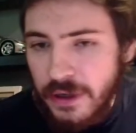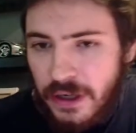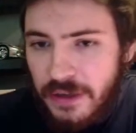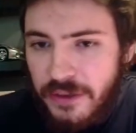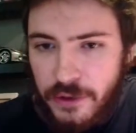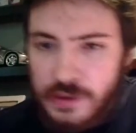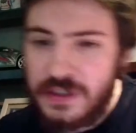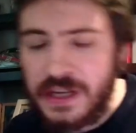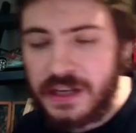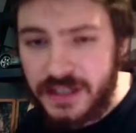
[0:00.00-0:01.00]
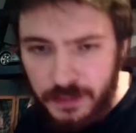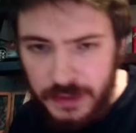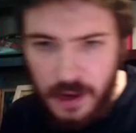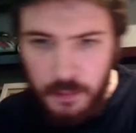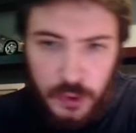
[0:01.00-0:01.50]
Thursday,
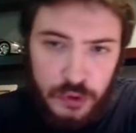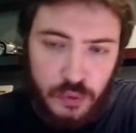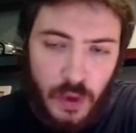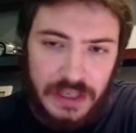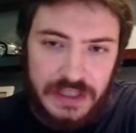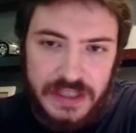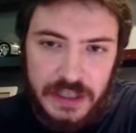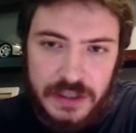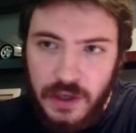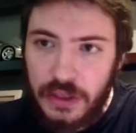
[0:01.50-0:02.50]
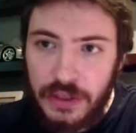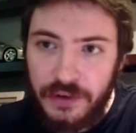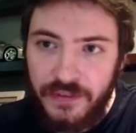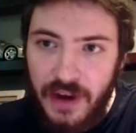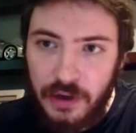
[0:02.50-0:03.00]
September 26th on their
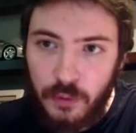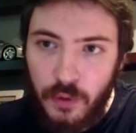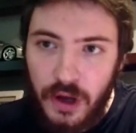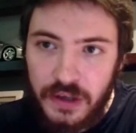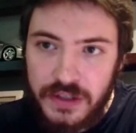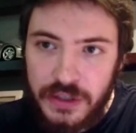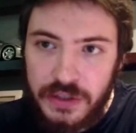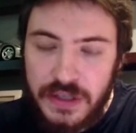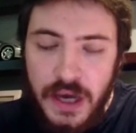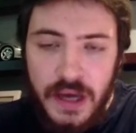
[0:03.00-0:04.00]
final rosters.